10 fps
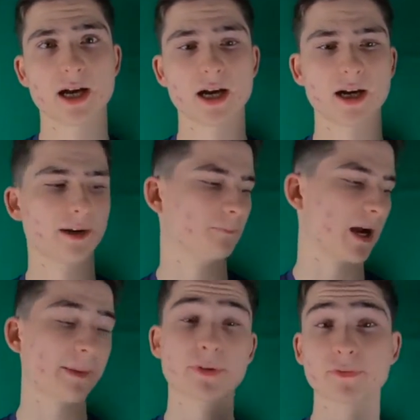
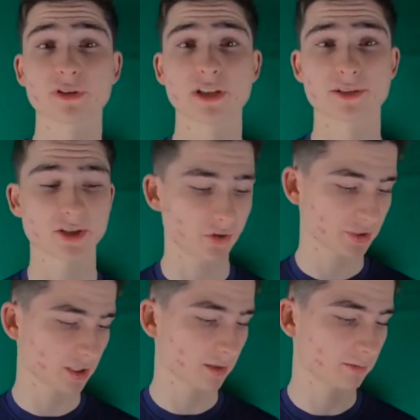I prefer
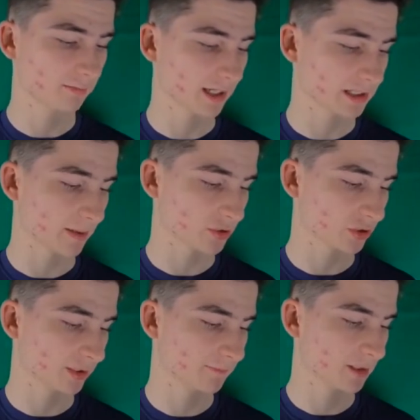salsa,
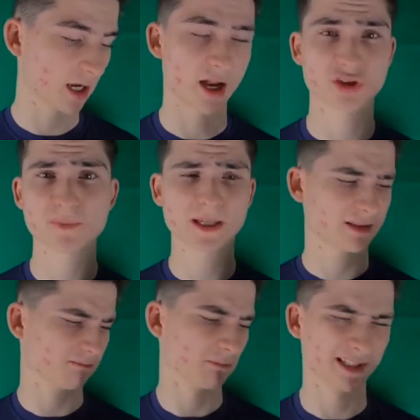especially just
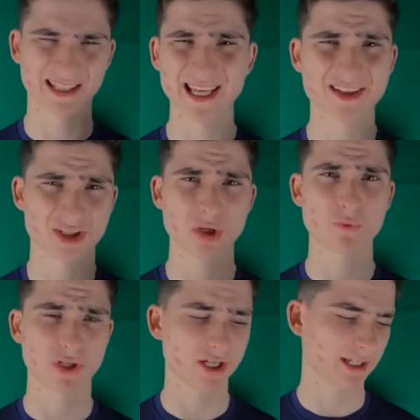because it tastes
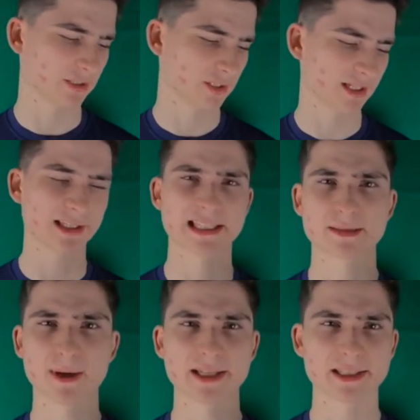so good, and you can get like
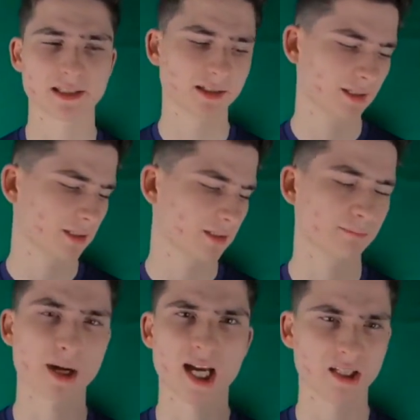spicy,
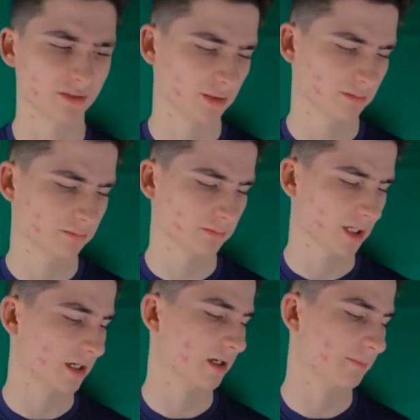mild.
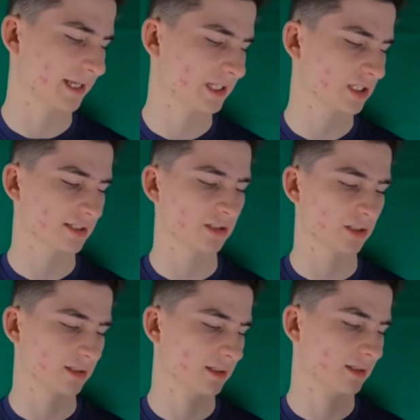I think this is
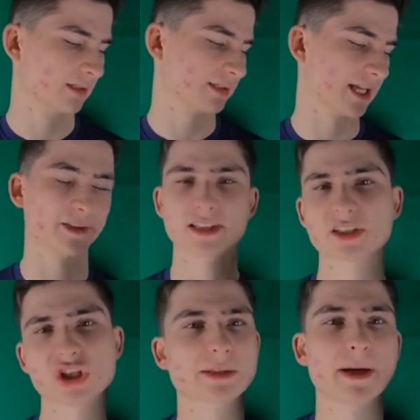
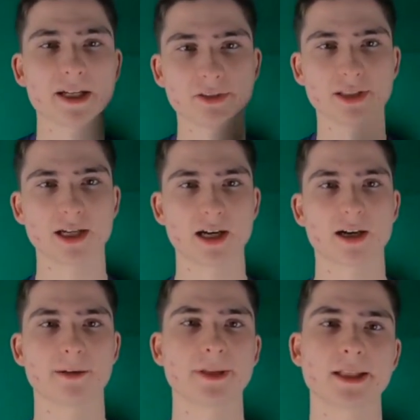just mild.
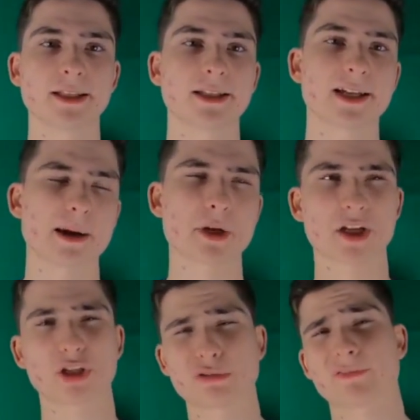I'm
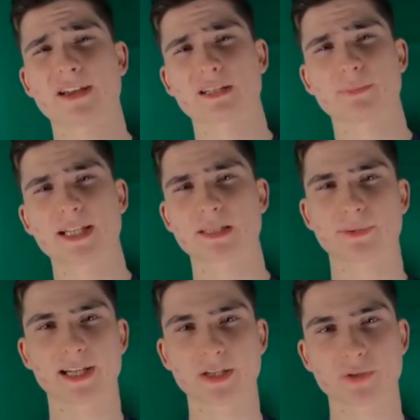not a huge fan of spice,
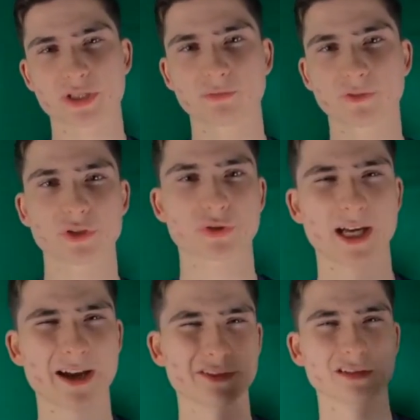but I know it's good for you, so
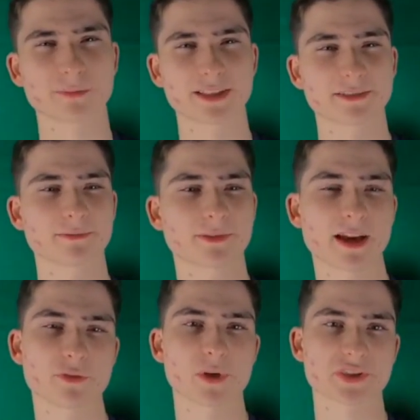have it a little bit
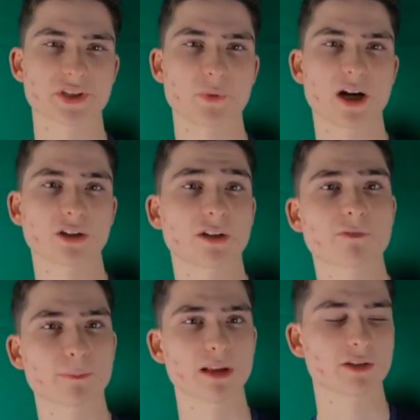every once in a while. Good
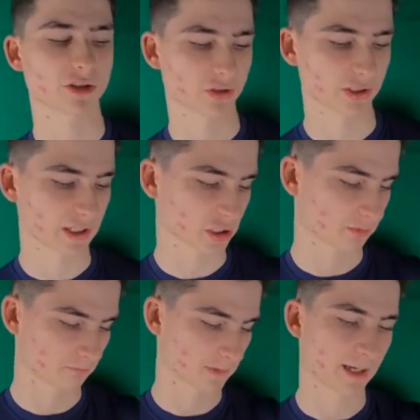for blood
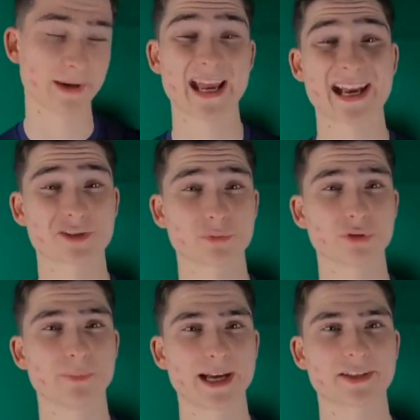circulation, and my hands are
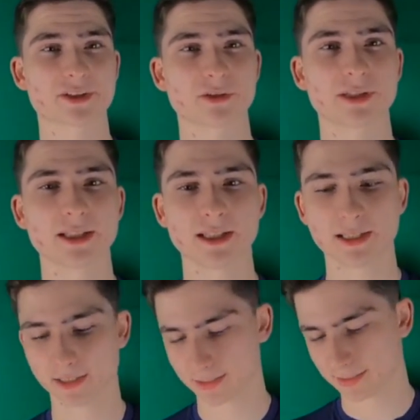real bad, so
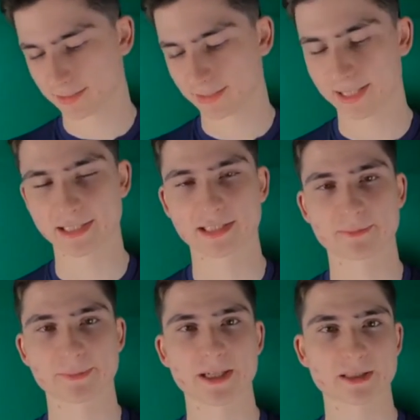I need
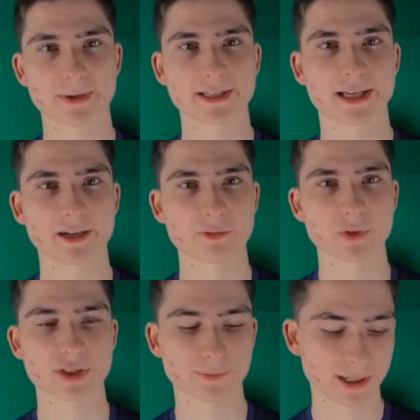some spice in my diet every
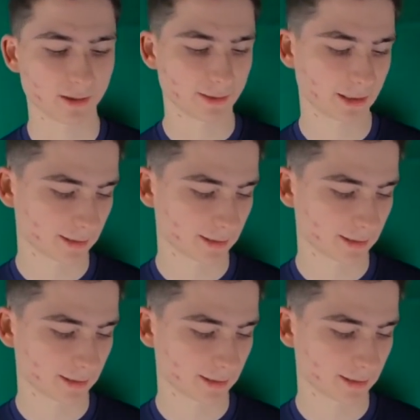once in a while.